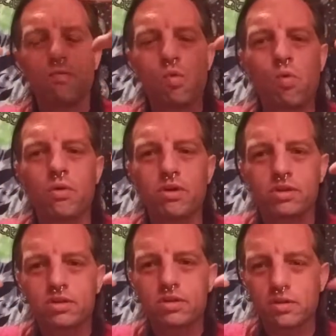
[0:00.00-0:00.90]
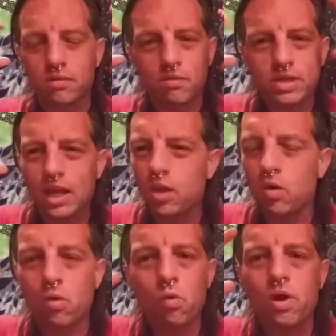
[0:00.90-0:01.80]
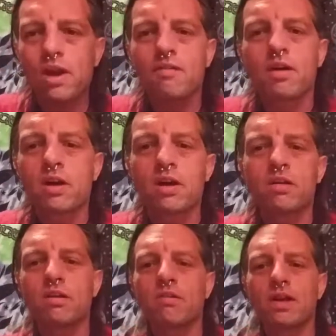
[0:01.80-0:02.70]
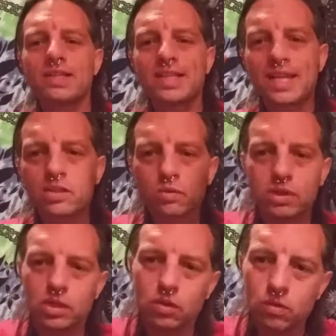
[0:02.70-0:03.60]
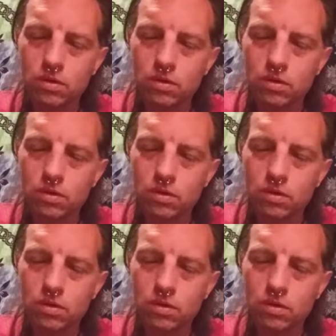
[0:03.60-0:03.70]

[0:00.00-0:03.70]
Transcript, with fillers: orange or yellow or whatever color resonates with you.